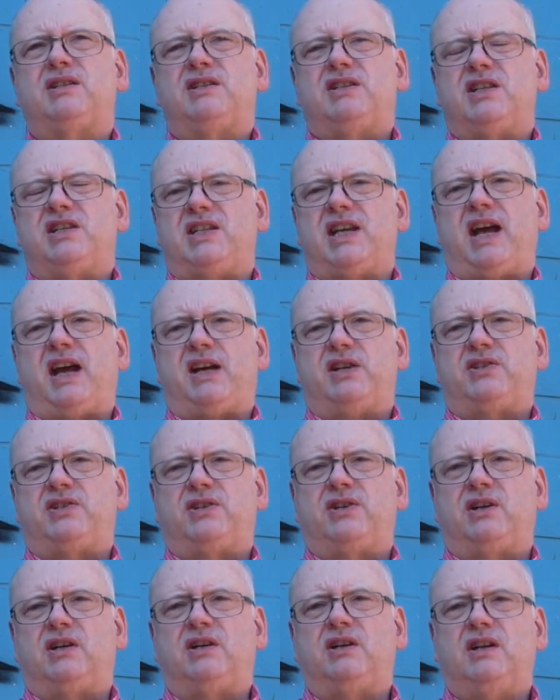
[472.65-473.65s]

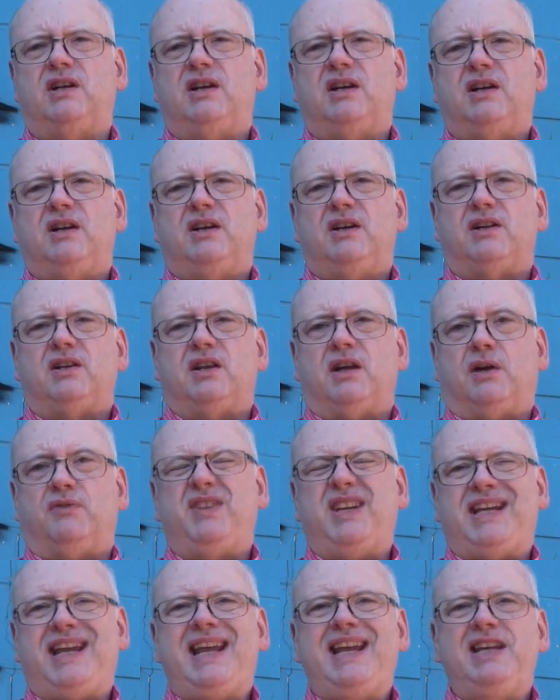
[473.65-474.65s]
disaster of
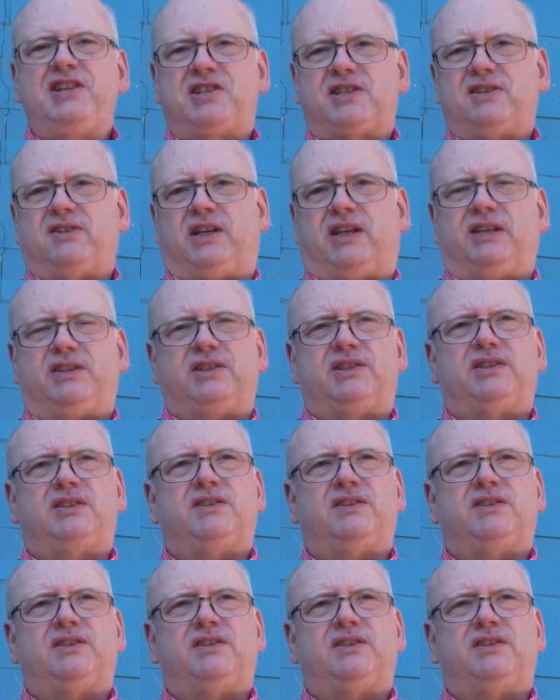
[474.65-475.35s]
the Eastland.